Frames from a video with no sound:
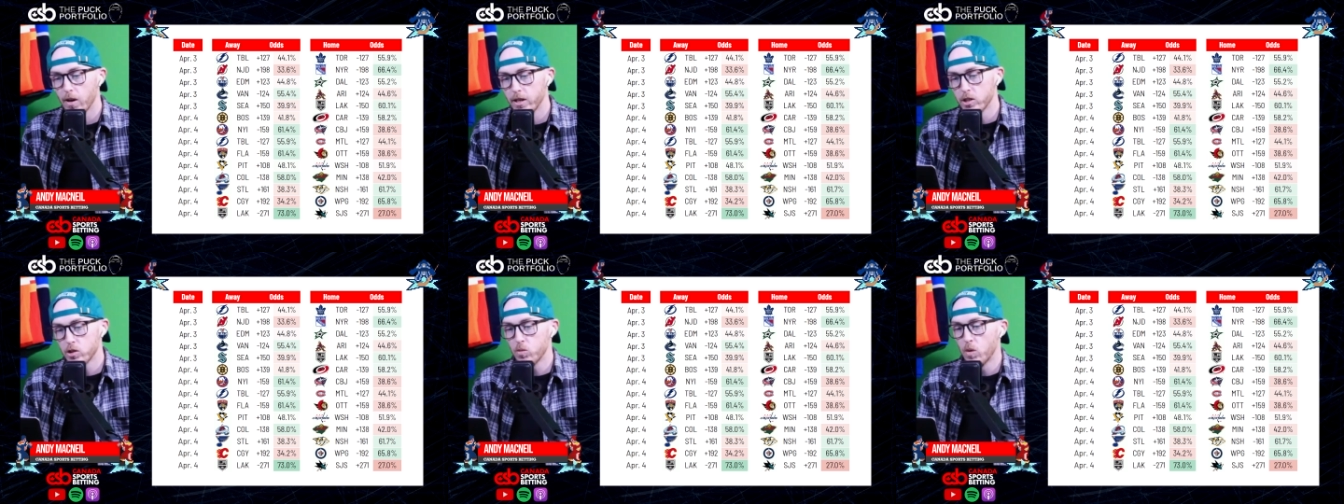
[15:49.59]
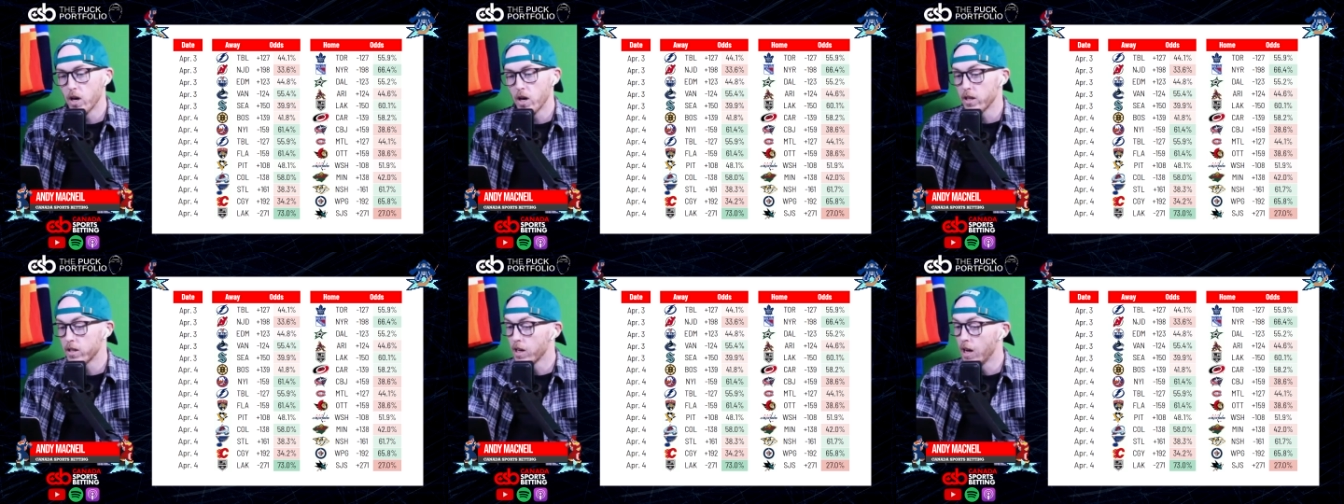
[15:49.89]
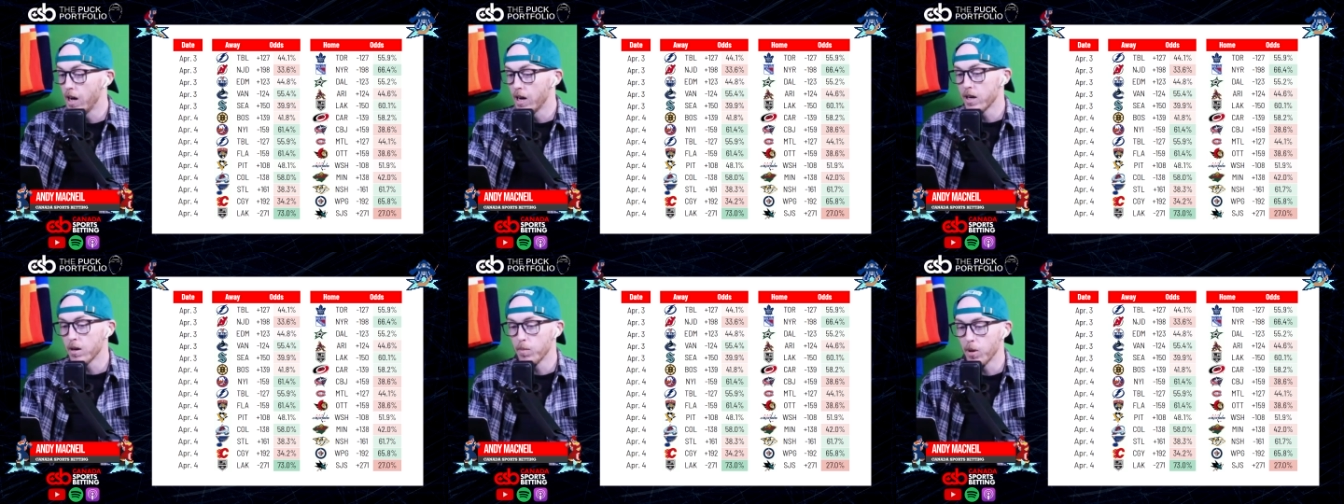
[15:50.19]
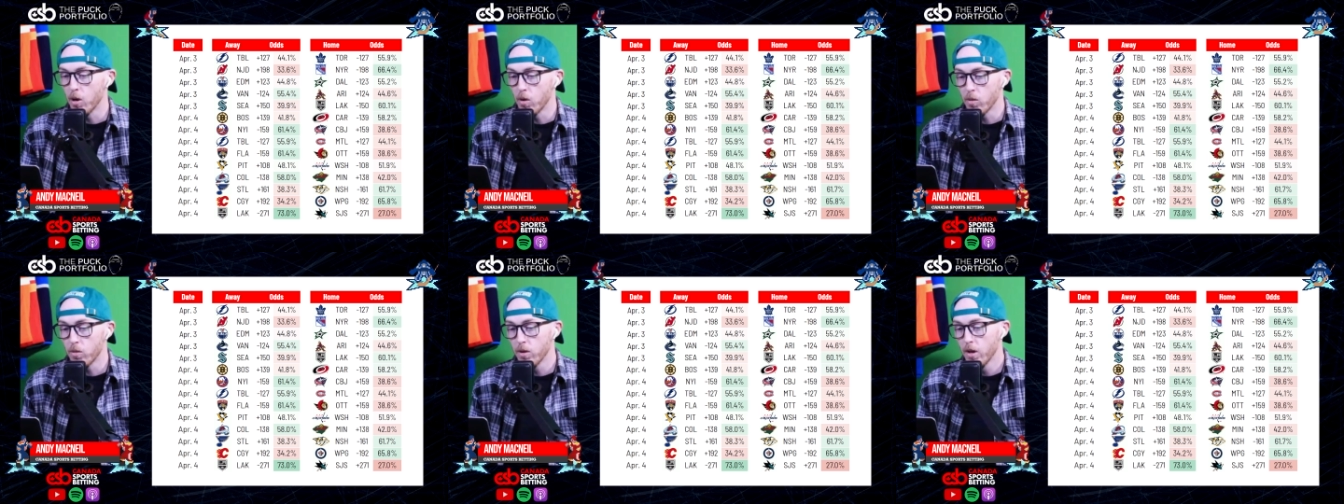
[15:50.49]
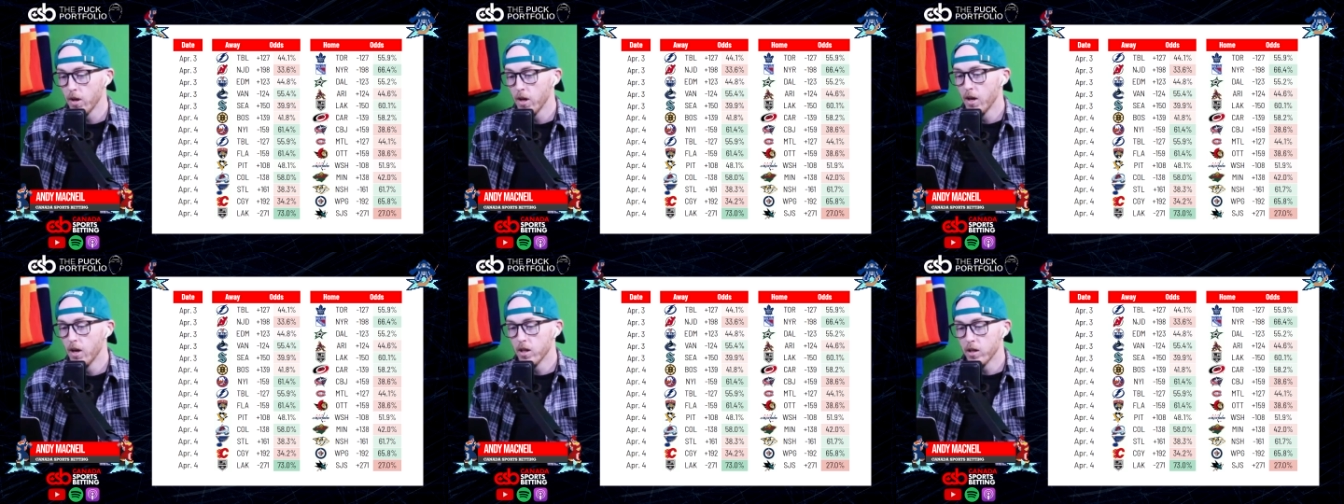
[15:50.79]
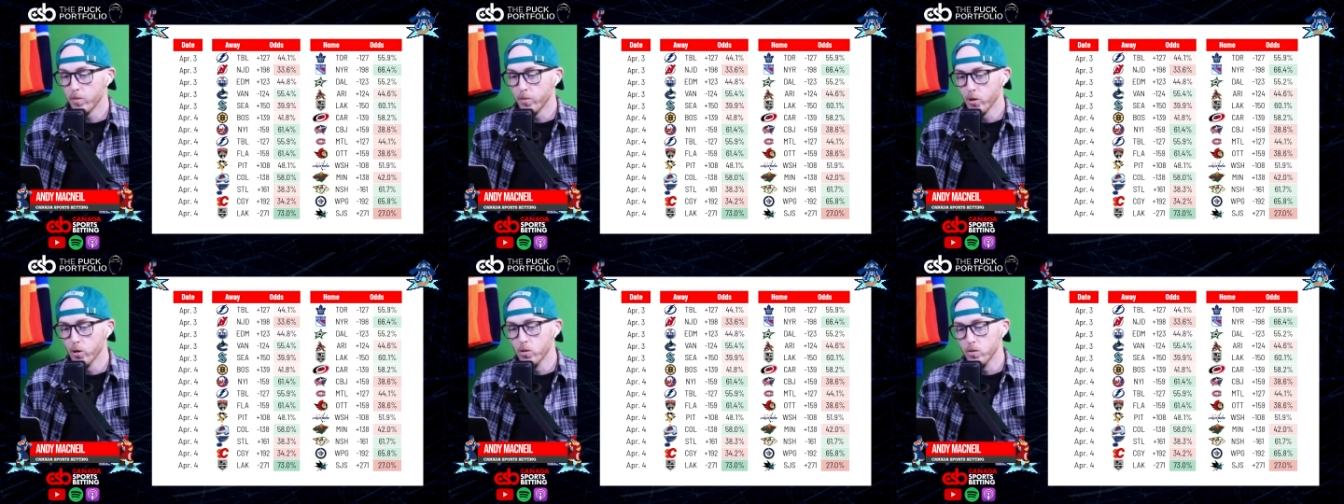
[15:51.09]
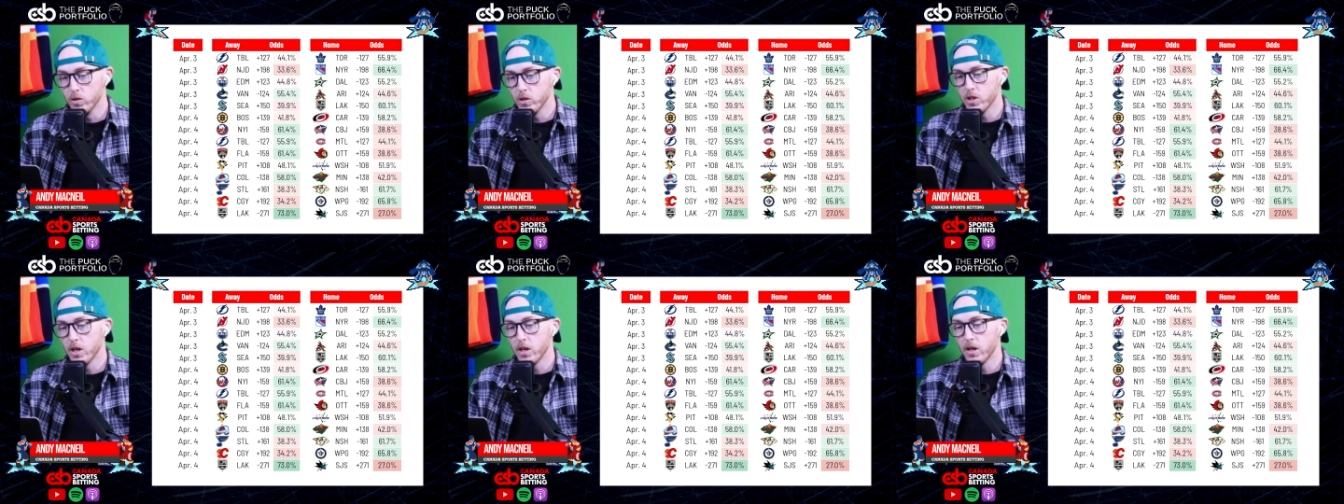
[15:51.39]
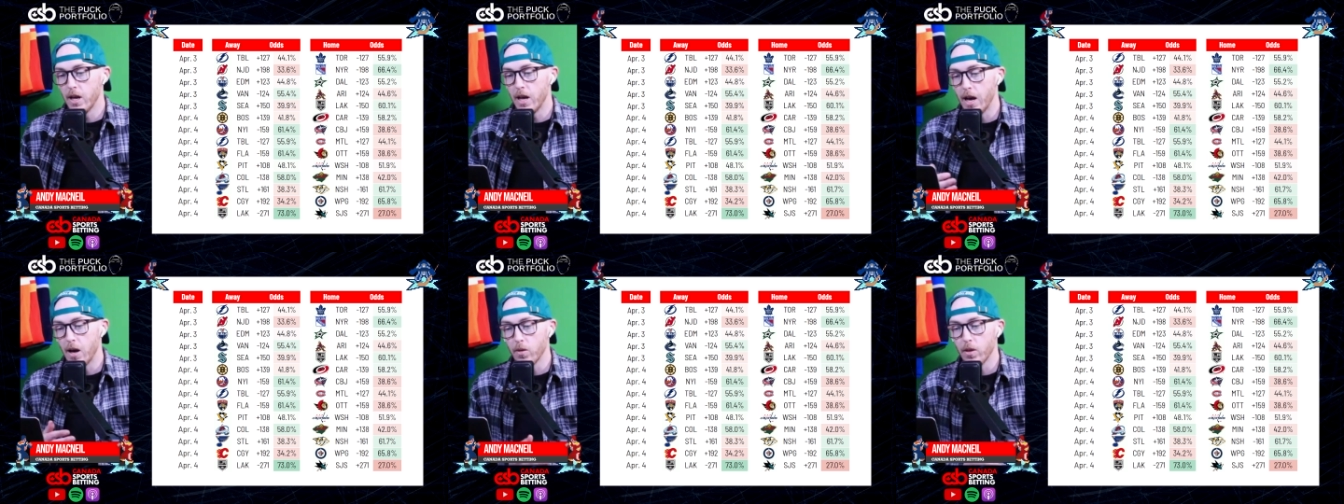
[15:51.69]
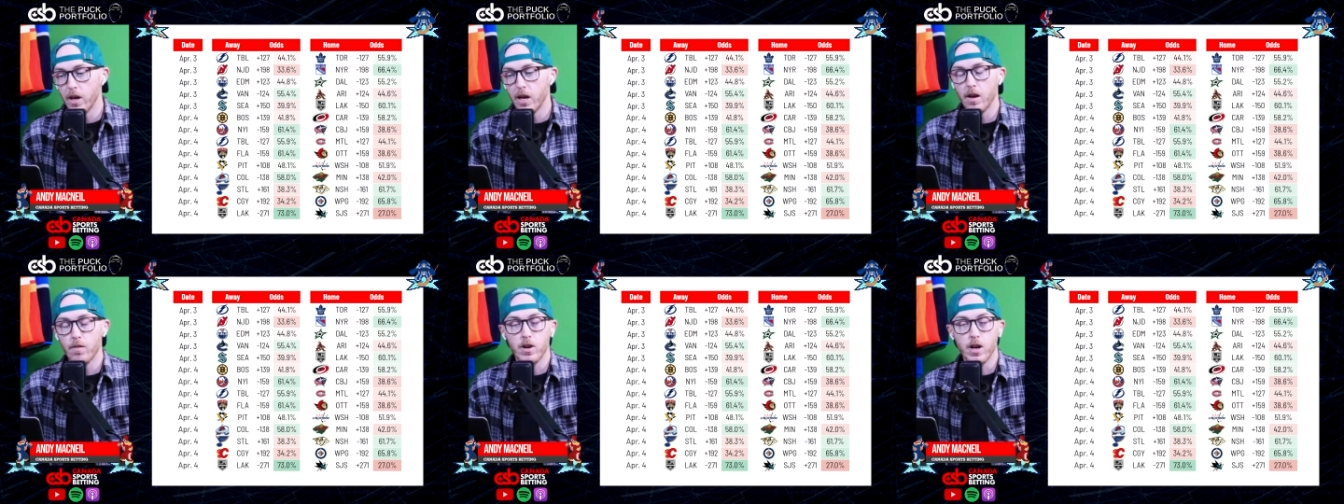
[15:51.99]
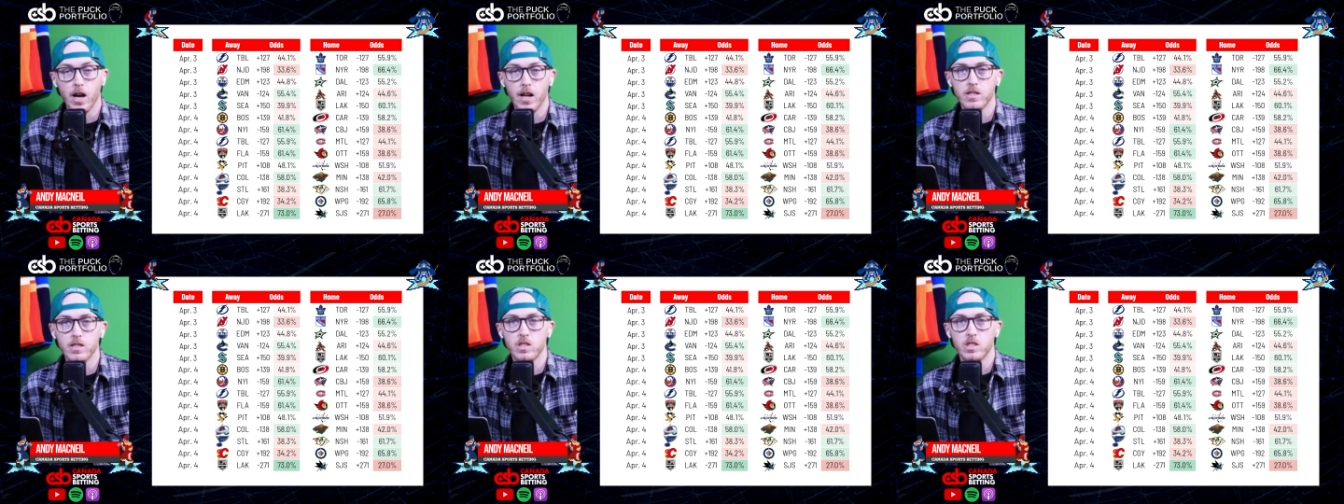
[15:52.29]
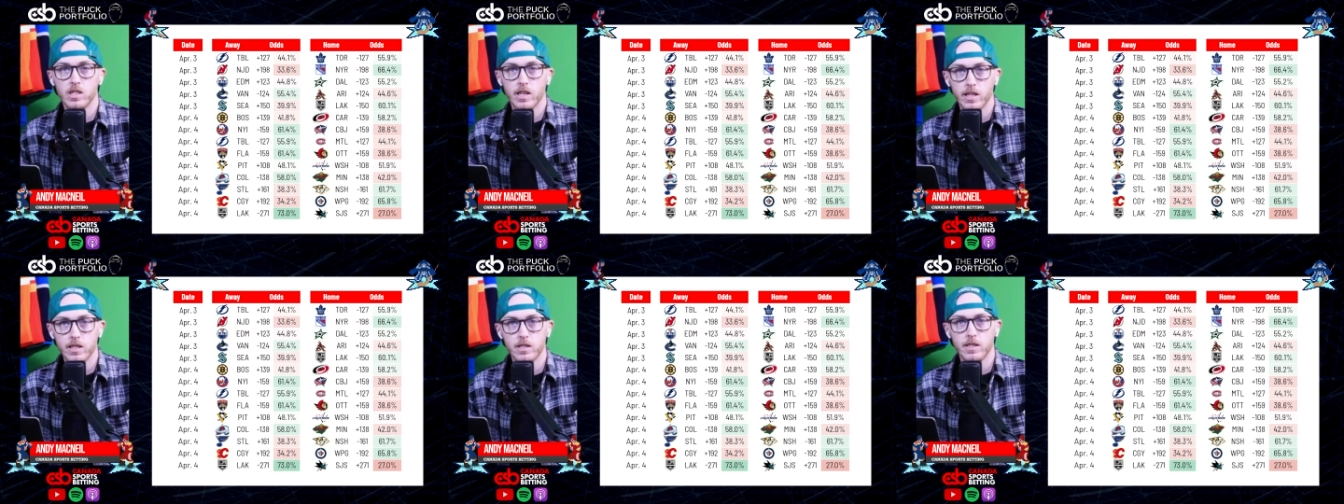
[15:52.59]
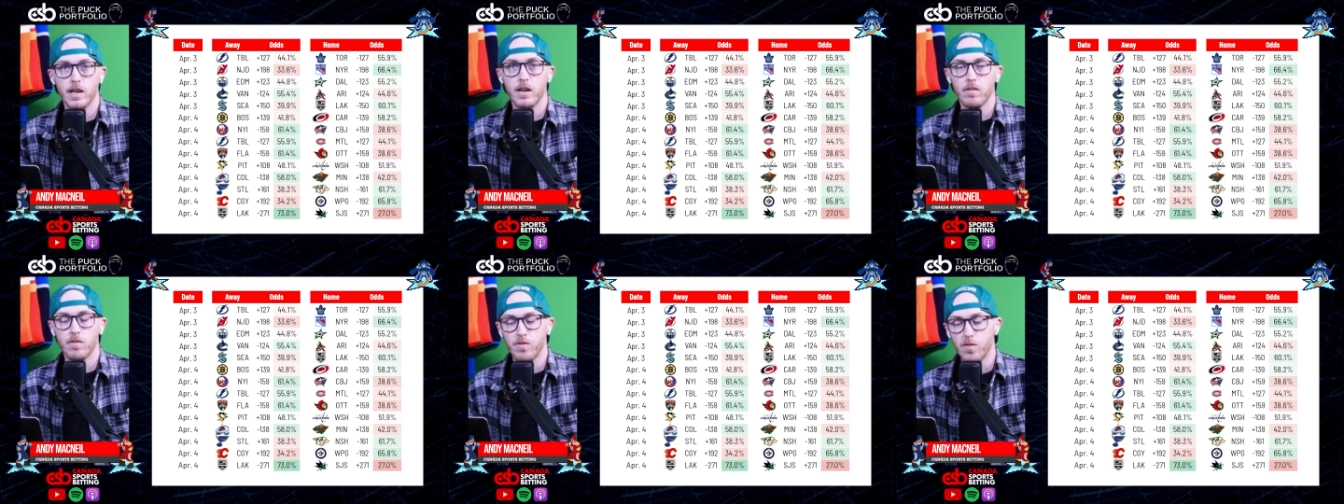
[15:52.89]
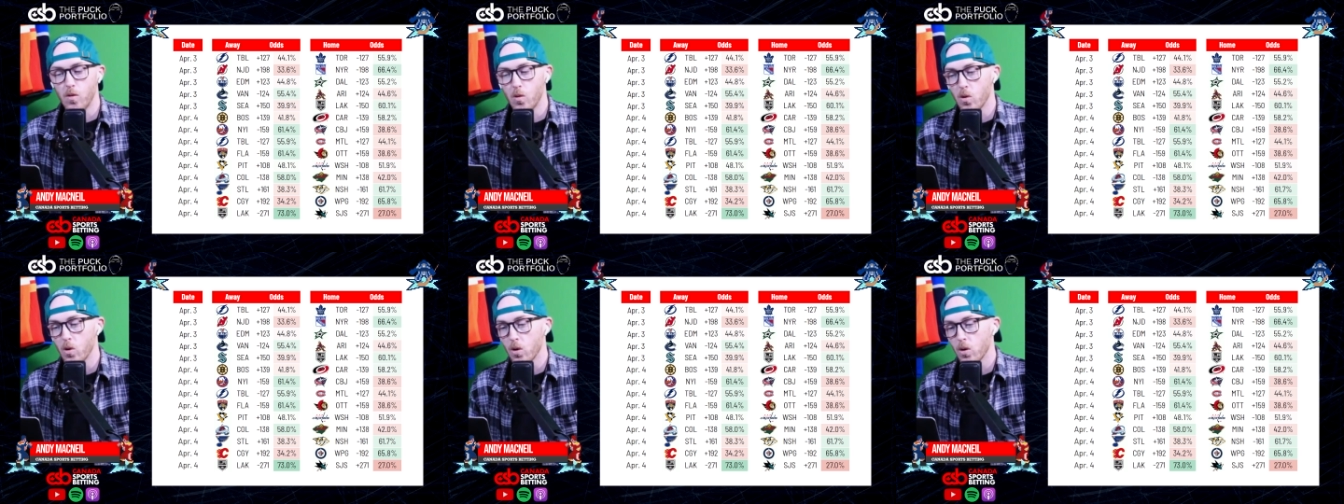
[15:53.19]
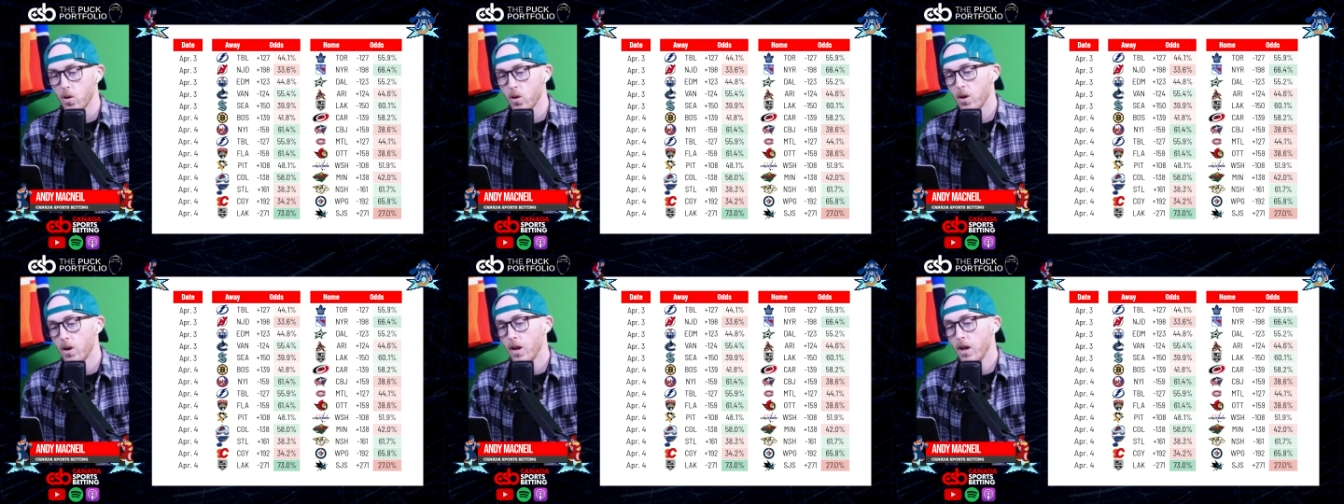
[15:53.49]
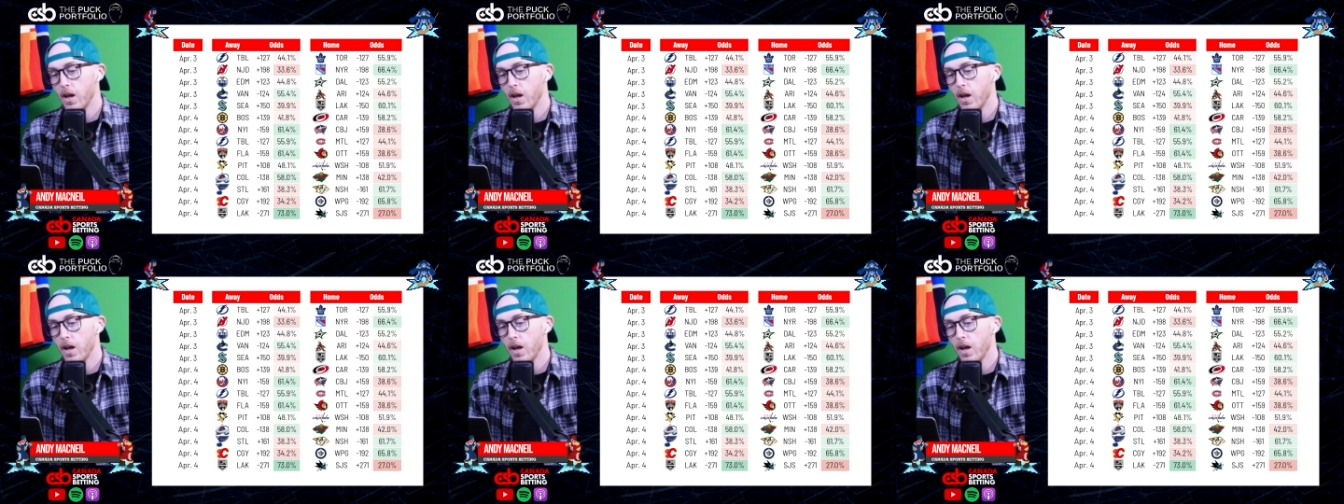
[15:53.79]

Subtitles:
I just want to talk about the Bruins and how they have gone 6-4